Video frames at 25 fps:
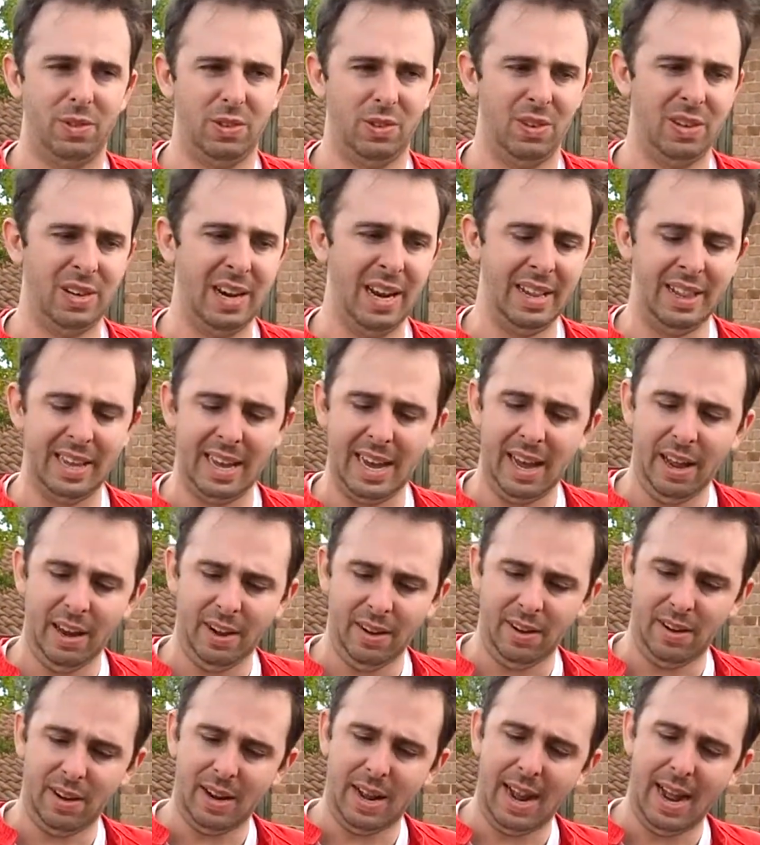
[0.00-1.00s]
either get
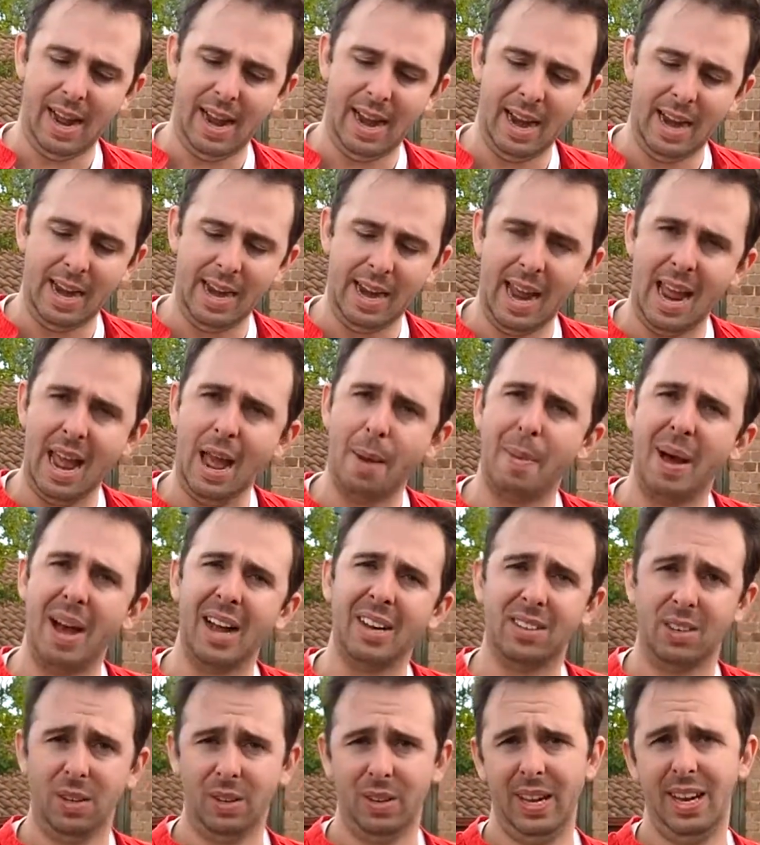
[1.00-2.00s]
a
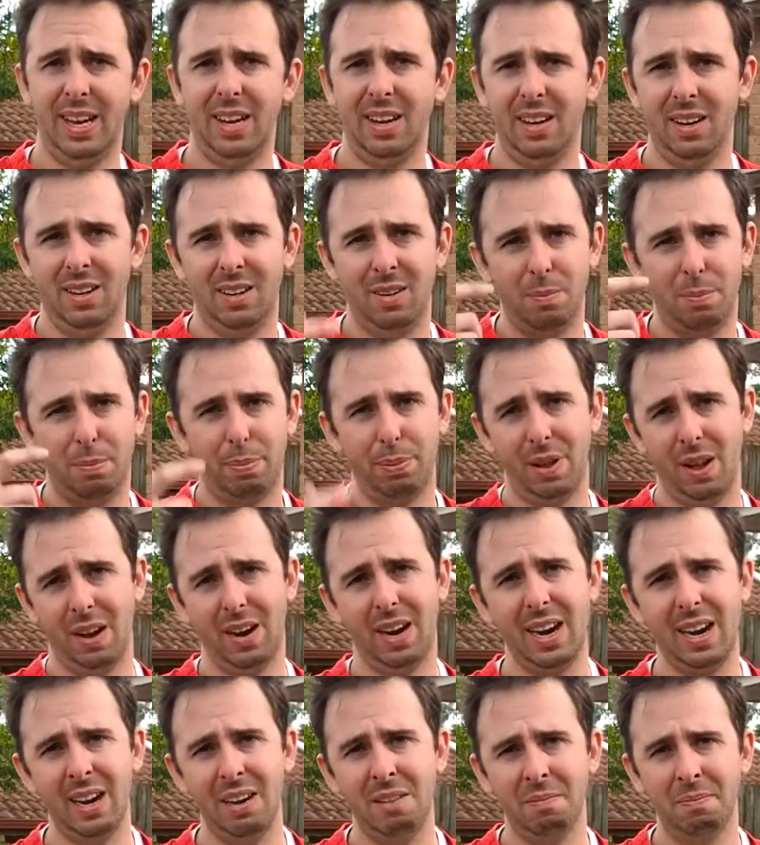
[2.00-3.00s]
airbag delete
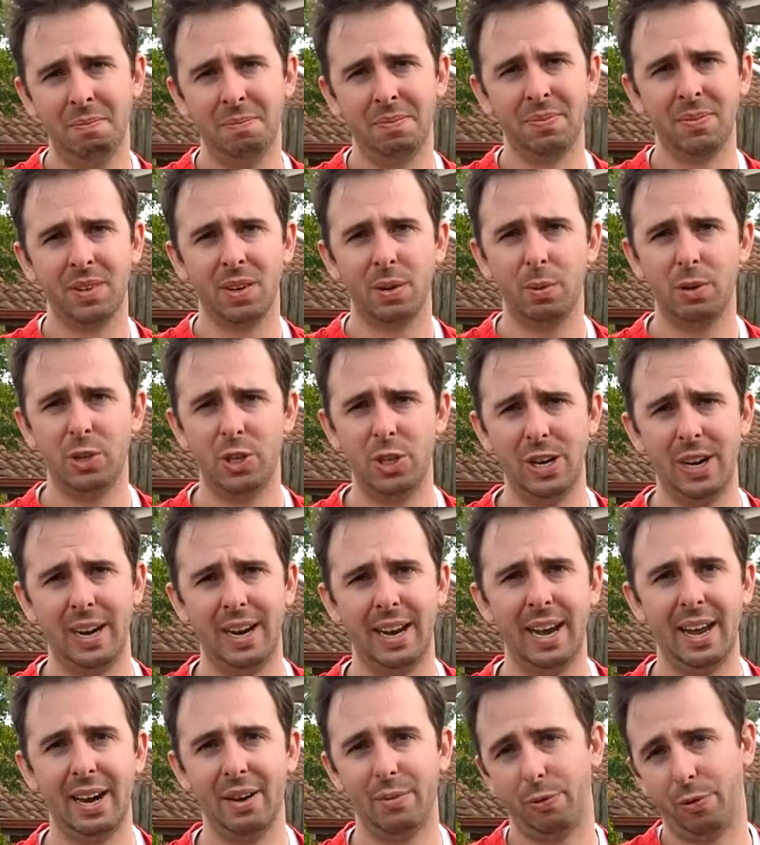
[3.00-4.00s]
plug-in, which you can
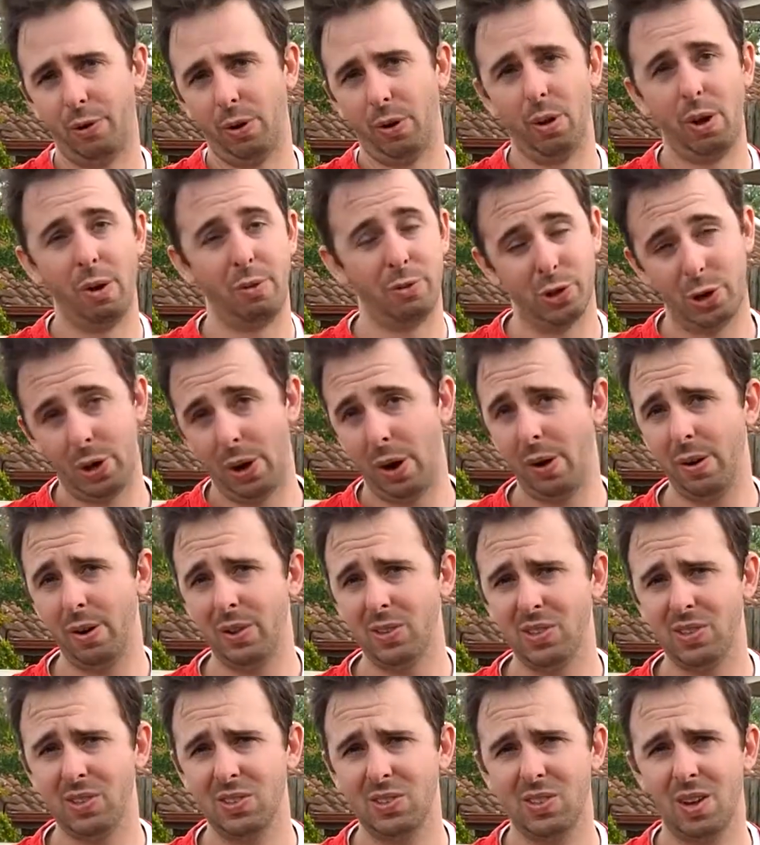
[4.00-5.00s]
get for a lot of
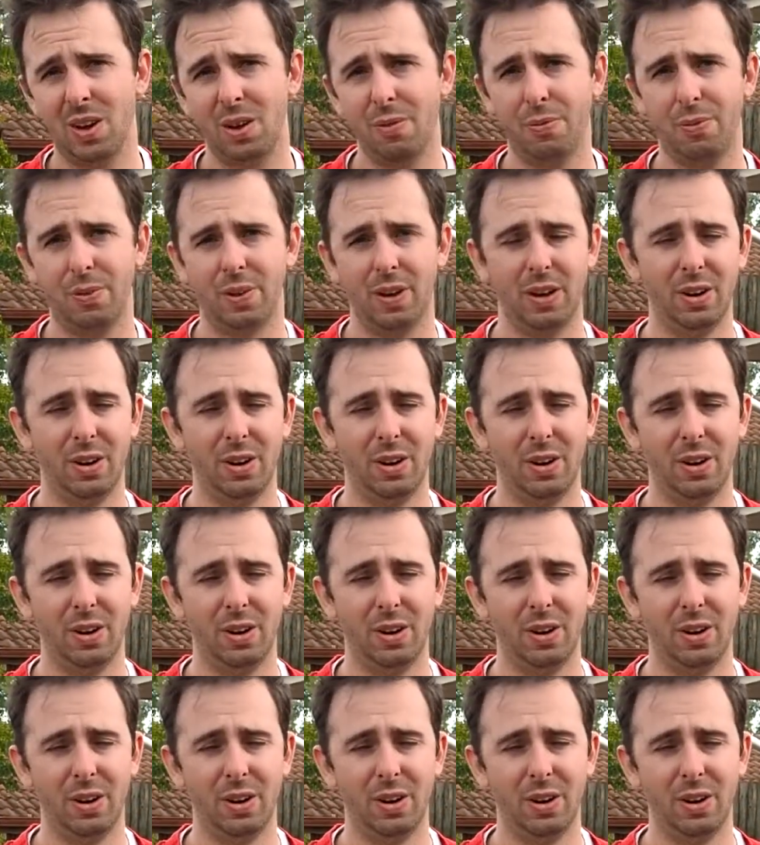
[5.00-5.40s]
Toyotas and stuff.